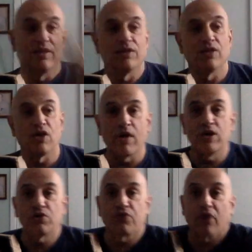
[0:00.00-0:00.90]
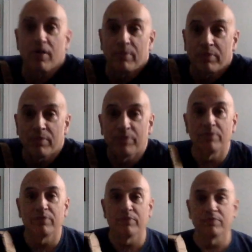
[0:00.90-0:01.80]
they range from
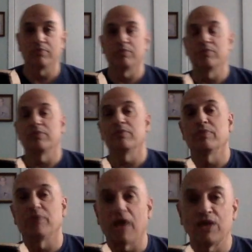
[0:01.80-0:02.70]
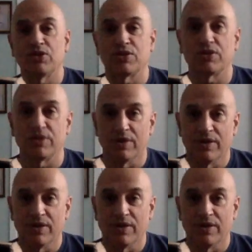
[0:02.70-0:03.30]
nice,